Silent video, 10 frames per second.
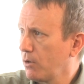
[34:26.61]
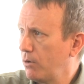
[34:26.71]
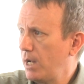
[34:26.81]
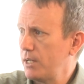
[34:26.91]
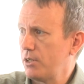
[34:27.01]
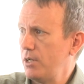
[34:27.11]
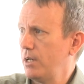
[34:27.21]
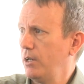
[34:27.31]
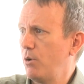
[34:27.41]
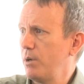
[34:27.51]
Okay, so you
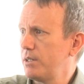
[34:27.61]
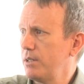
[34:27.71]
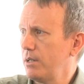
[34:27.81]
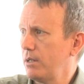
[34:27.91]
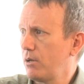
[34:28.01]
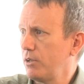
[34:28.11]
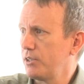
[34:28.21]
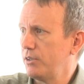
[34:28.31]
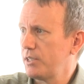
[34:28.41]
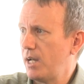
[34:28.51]
can go into the
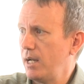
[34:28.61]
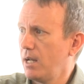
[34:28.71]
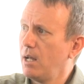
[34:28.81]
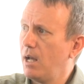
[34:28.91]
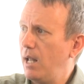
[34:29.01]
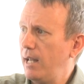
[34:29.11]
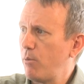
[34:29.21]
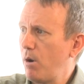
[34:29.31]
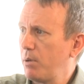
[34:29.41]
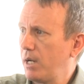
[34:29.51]
console and say,
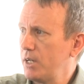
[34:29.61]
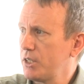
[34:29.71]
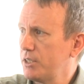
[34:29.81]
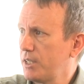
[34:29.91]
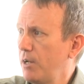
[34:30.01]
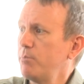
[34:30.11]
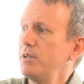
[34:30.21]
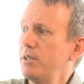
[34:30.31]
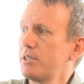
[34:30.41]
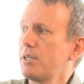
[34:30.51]
allow replications to come
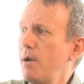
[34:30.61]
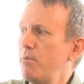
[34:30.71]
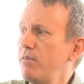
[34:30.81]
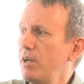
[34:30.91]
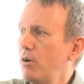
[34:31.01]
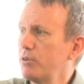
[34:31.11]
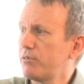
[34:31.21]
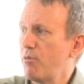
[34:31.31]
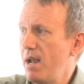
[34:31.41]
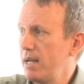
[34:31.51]
to this HyperV
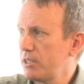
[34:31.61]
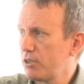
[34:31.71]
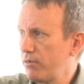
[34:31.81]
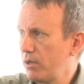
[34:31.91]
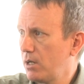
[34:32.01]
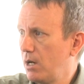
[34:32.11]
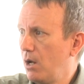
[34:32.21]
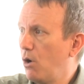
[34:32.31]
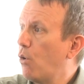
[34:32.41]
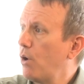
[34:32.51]
host from any server,
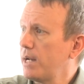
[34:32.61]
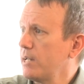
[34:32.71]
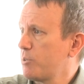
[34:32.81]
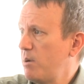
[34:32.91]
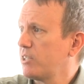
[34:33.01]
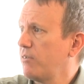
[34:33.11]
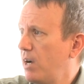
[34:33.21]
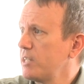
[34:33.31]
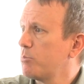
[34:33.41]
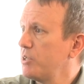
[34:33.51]
or you can
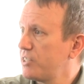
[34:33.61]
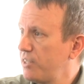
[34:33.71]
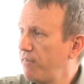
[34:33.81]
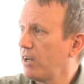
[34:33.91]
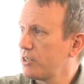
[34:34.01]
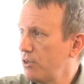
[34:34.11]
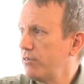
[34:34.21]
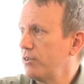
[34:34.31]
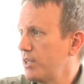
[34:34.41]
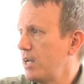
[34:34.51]
specify specific
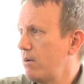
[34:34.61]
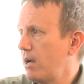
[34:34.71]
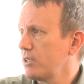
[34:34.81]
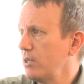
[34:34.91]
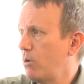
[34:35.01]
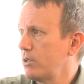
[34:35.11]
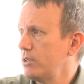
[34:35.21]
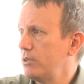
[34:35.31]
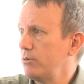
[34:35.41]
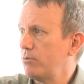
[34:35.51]
servers that you actually want
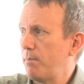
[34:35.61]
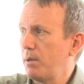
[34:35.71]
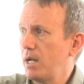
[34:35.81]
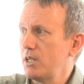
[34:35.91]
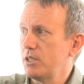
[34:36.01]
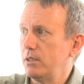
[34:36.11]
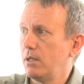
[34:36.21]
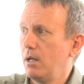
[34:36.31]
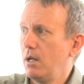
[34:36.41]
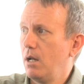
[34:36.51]
to do
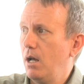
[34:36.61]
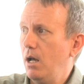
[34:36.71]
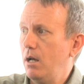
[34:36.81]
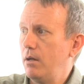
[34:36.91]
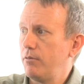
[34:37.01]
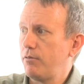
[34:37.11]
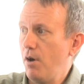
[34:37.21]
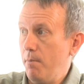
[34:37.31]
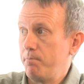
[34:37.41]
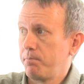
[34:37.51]
replication
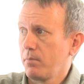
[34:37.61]
from.